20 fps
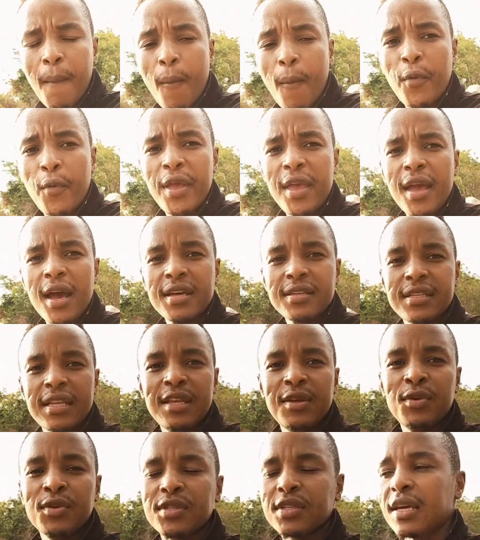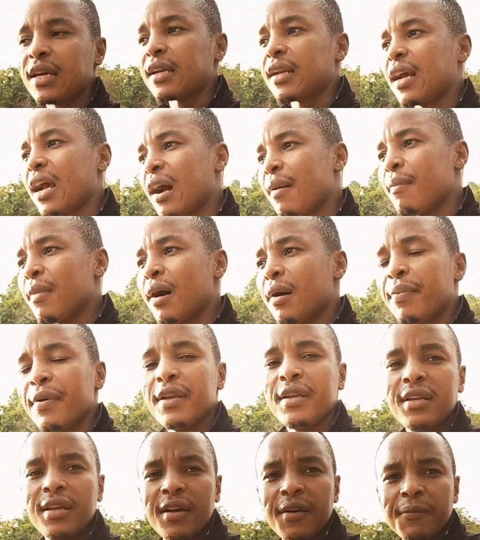we as the youths can come up
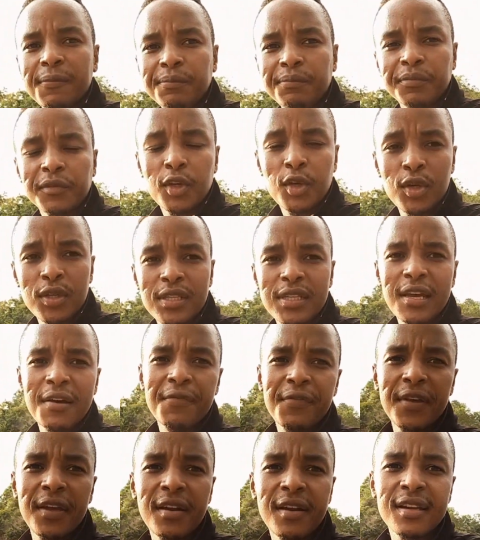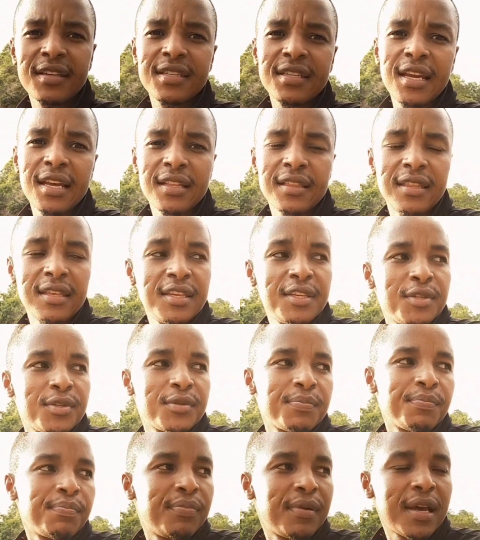and uh, conserve areas like
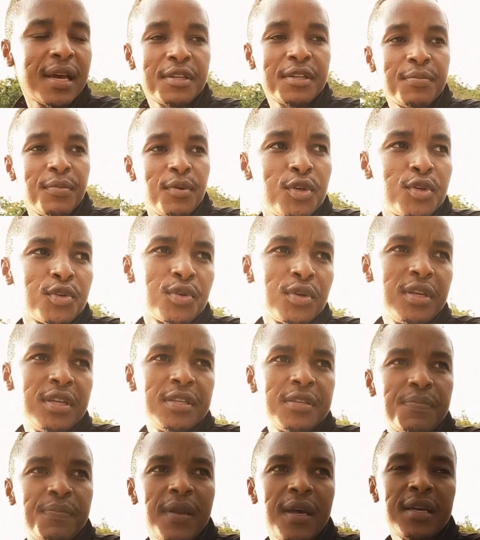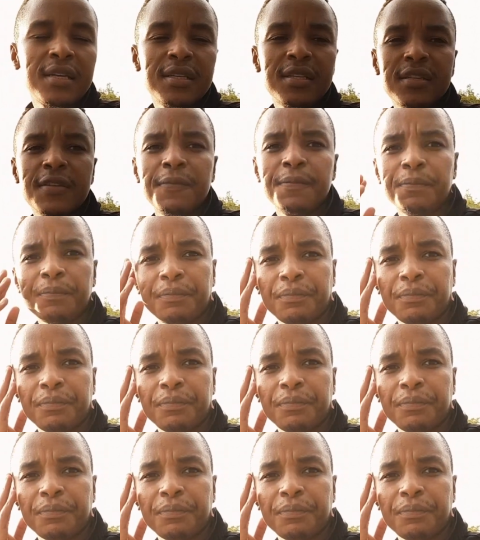these plant trees plant